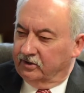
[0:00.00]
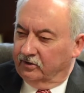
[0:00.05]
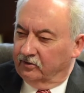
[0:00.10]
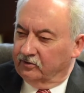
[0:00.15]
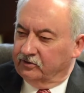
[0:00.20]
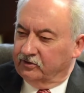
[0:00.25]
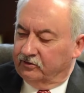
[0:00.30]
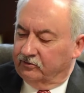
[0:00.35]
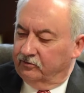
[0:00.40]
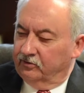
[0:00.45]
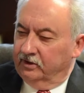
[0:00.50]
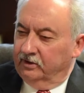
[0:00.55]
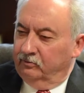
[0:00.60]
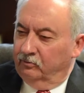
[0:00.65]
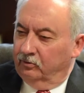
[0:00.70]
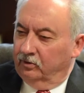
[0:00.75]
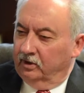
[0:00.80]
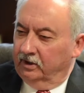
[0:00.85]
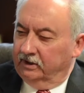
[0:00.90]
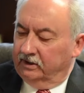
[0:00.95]
those three
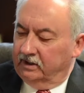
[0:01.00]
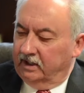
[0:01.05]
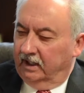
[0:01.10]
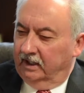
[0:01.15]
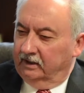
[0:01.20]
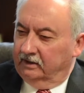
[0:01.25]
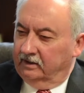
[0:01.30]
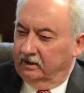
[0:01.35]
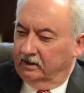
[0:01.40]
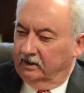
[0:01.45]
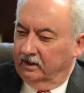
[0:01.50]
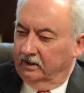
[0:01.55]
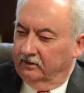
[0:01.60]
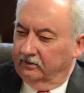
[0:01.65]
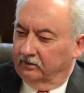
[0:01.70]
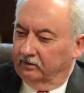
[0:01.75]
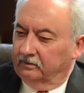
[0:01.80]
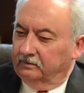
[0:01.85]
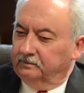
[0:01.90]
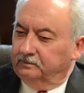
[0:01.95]
really tied
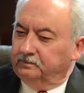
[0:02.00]
together.